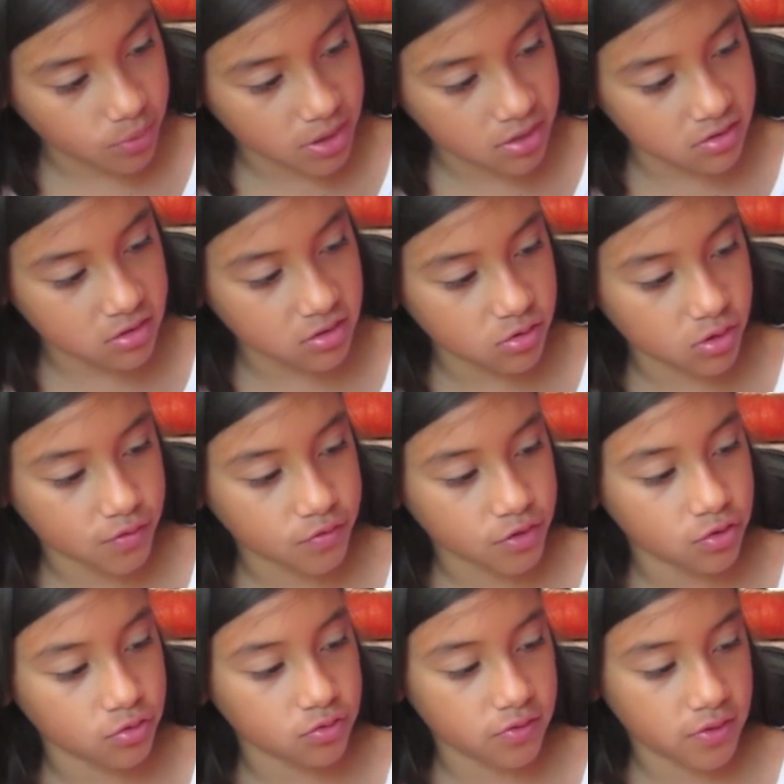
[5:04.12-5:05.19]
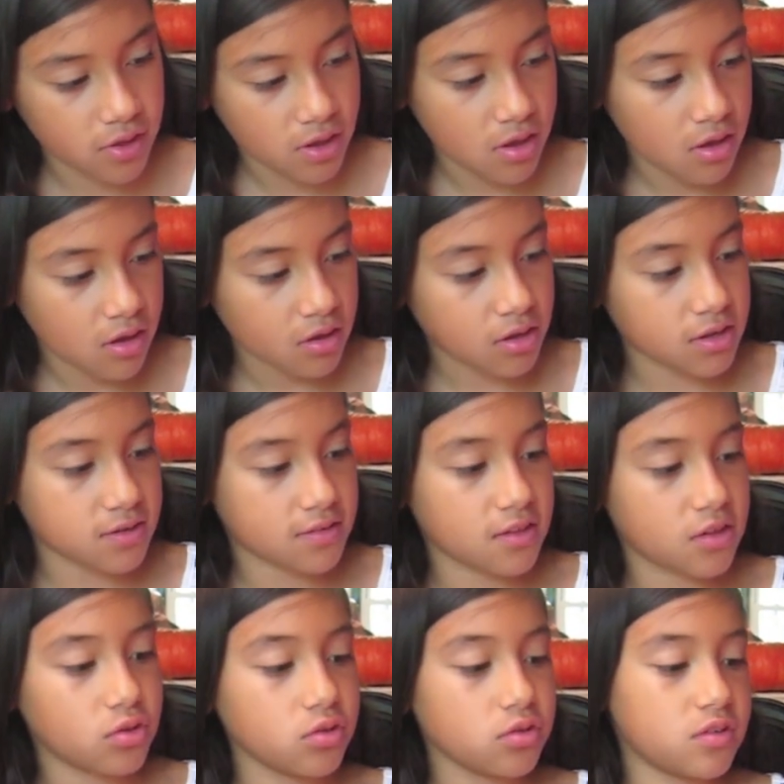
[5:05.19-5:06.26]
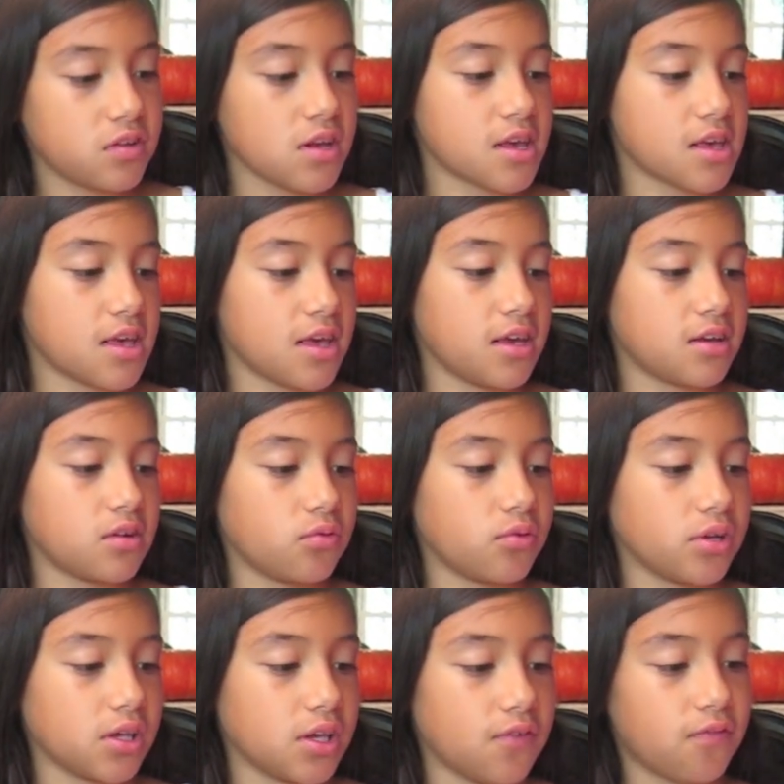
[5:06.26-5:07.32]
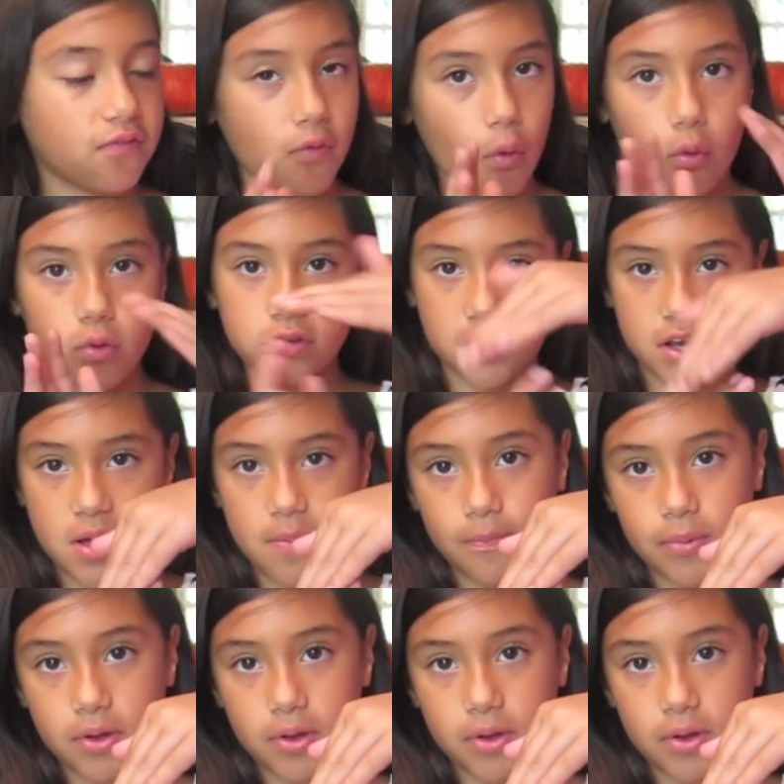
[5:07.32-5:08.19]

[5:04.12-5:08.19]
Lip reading: places you have to use. Because the glue stick can't really fold up.